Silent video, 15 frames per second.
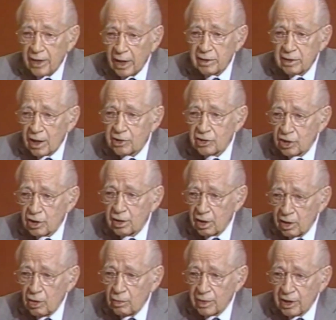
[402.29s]
And that gets
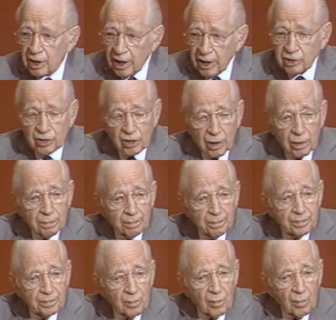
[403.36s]
into human nature.
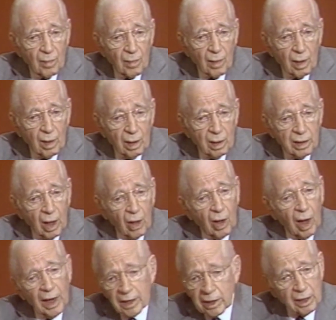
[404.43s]

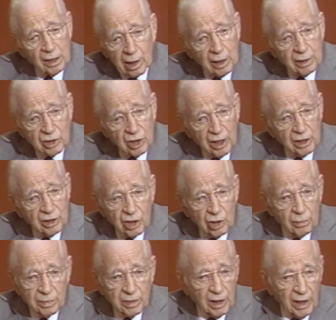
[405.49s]
Now, I cannot change
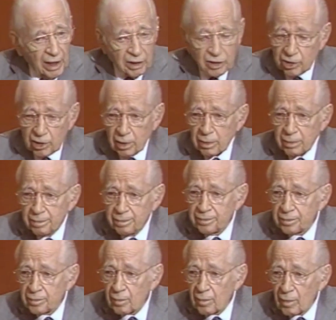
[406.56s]
human nature.
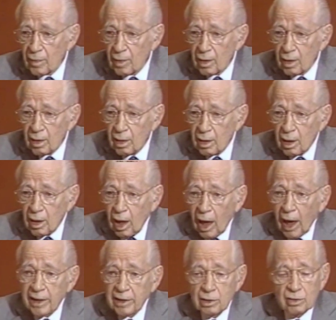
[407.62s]

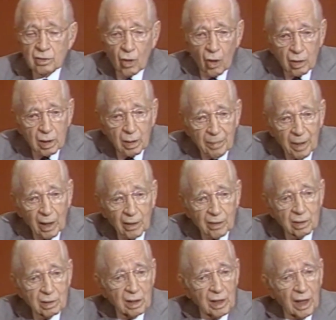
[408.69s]
I can talk
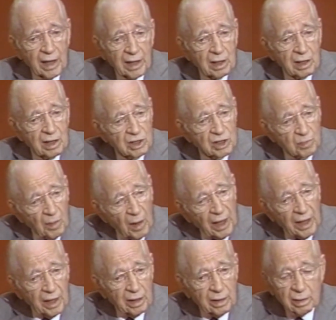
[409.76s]
about it and I can
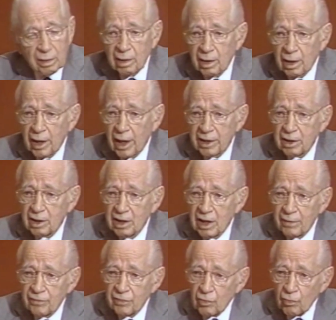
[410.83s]
explain and I can
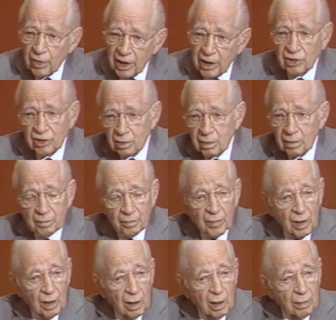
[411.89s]
give the reason.
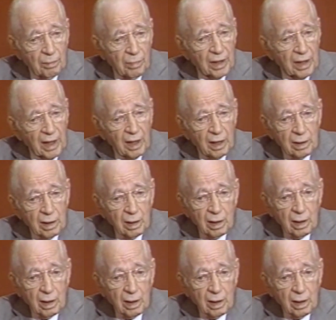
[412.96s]
But